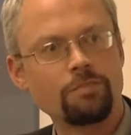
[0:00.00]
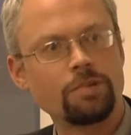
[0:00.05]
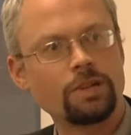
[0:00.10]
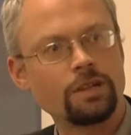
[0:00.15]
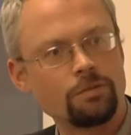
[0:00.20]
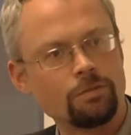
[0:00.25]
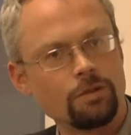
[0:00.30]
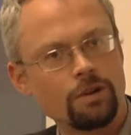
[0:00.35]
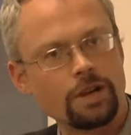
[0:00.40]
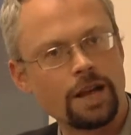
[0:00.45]

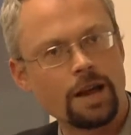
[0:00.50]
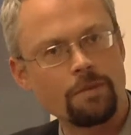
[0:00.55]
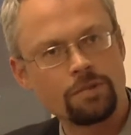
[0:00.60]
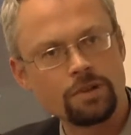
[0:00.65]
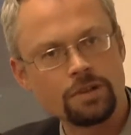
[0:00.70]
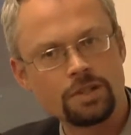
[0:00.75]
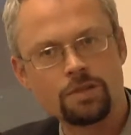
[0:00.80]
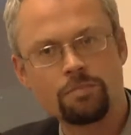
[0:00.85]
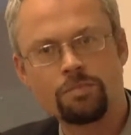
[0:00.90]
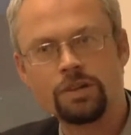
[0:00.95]
but what
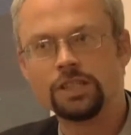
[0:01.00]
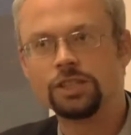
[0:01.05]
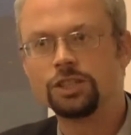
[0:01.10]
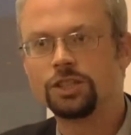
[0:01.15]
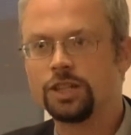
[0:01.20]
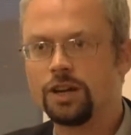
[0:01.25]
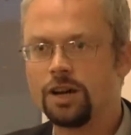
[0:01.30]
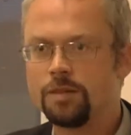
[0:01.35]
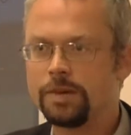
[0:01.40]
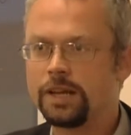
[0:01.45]
happened is the
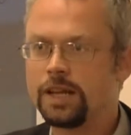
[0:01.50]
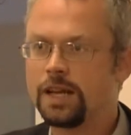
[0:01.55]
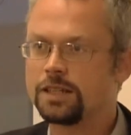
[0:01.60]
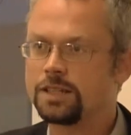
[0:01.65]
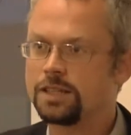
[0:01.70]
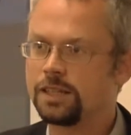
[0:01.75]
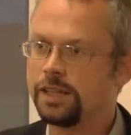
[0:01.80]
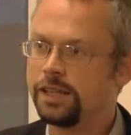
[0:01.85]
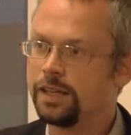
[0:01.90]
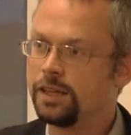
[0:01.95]
British Army
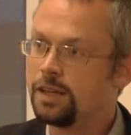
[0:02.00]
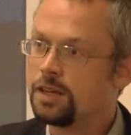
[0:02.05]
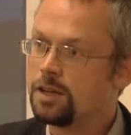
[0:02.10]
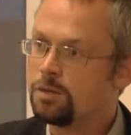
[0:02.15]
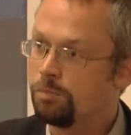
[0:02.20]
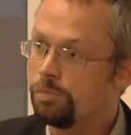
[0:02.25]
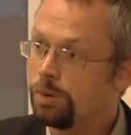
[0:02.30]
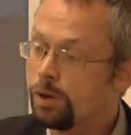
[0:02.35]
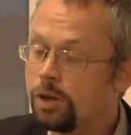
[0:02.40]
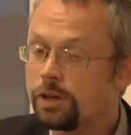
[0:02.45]
actually
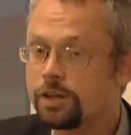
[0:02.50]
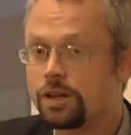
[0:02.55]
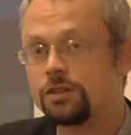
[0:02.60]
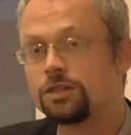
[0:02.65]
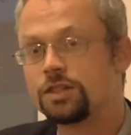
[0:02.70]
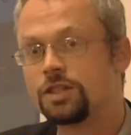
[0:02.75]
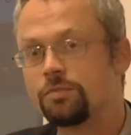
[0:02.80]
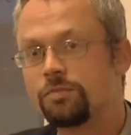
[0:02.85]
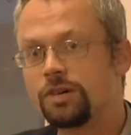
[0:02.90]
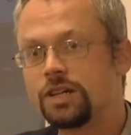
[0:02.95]

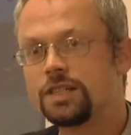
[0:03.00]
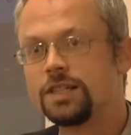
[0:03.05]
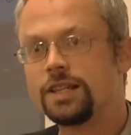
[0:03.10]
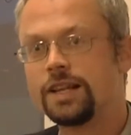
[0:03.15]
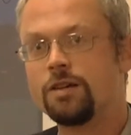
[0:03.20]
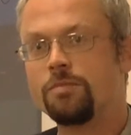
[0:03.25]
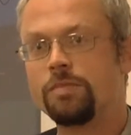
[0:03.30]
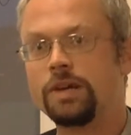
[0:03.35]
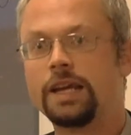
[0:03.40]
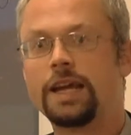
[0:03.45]
bulldozed the prison
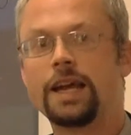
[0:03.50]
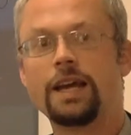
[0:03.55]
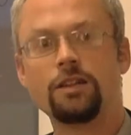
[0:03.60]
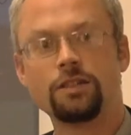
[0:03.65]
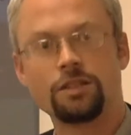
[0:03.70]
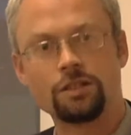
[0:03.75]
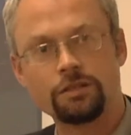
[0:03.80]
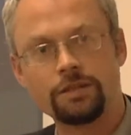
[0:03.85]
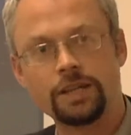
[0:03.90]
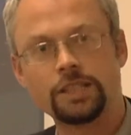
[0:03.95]
they were being
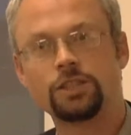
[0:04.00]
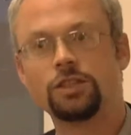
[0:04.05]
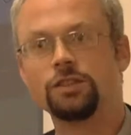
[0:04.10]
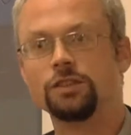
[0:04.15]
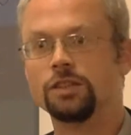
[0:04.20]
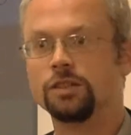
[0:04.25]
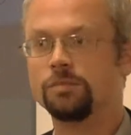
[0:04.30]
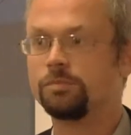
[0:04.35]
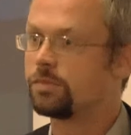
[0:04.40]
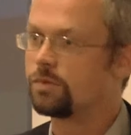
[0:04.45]
held to
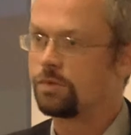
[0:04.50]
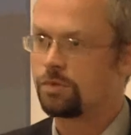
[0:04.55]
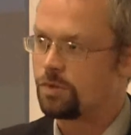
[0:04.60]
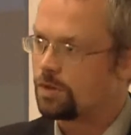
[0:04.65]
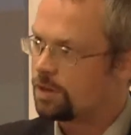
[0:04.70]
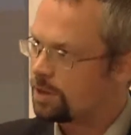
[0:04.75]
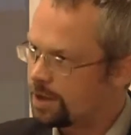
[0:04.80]
rescue them.